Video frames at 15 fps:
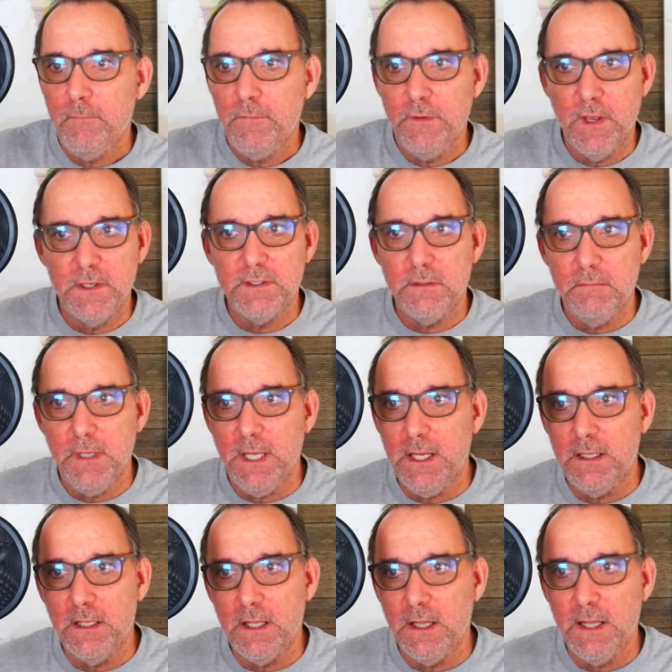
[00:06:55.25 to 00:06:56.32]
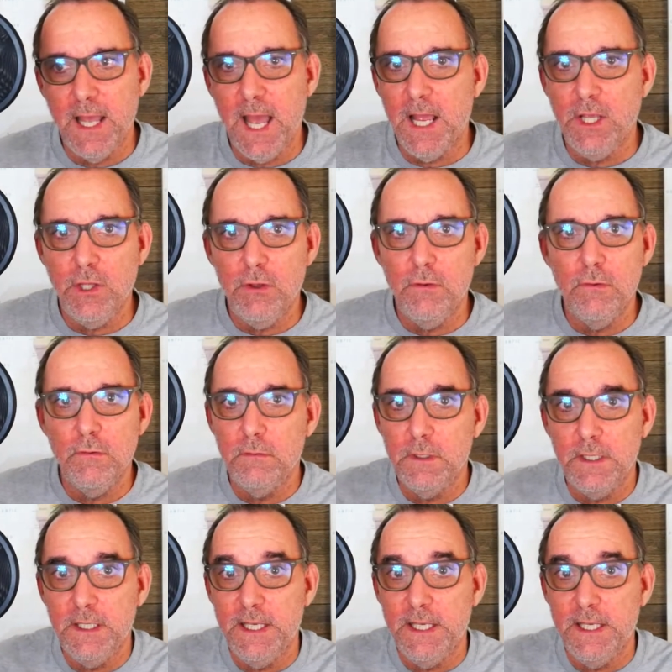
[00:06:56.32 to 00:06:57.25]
doesn't mean that you